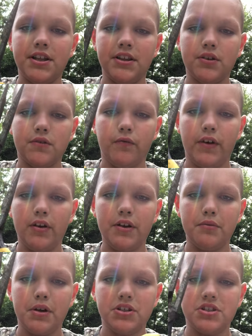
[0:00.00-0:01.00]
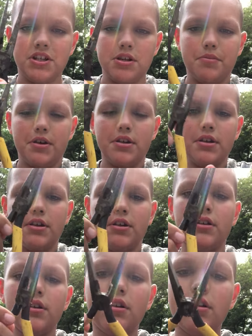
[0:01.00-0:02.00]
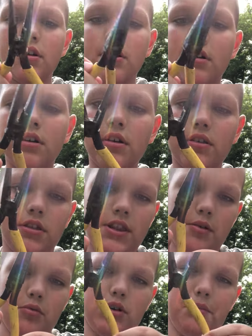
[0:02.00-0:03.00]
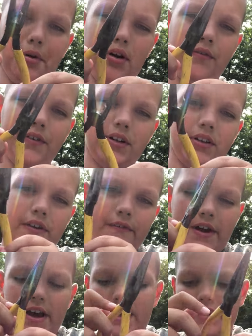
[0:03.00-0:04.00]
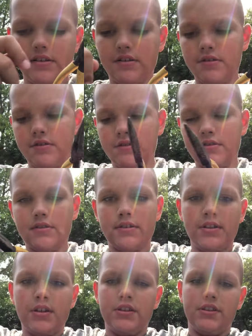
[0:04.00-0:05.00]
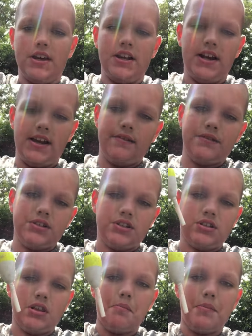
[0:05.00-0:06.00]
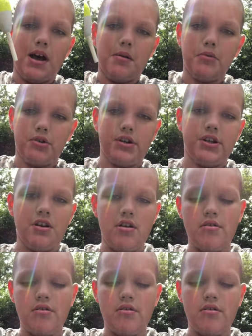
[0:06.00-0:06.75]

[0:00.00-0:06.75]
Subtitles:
They look very rusty, but they work perfectly fine. Then I have this slip bobber in here.